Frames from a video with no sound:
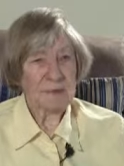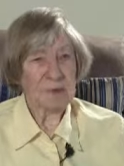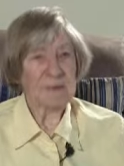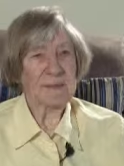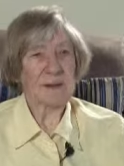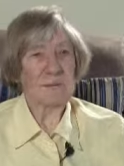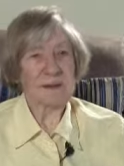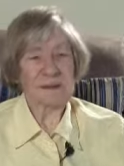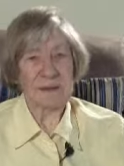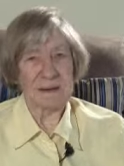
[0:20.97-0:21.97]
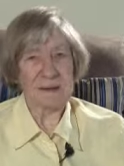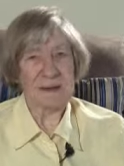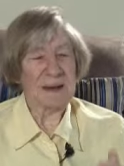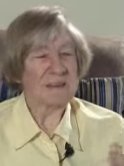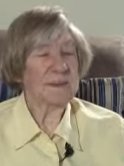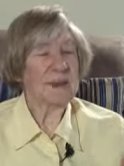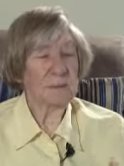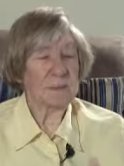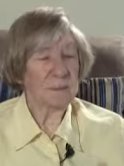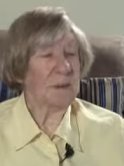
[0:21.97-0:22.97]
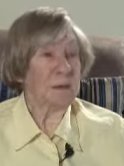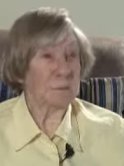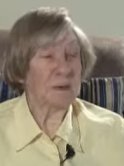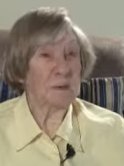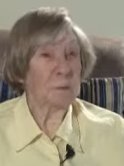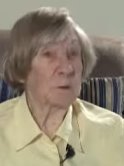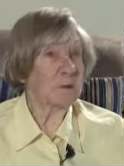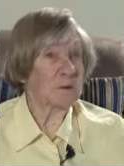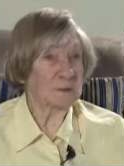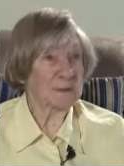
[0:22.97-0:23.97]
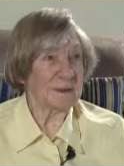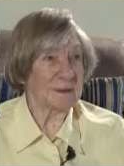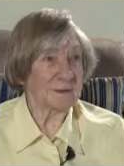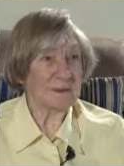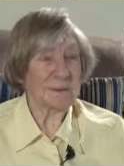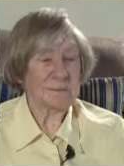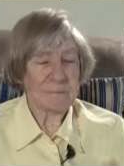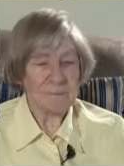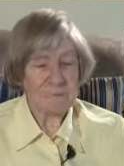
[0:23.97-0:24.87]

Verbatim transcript: to yourself, it says, in psalms and hymns and spiritual songs.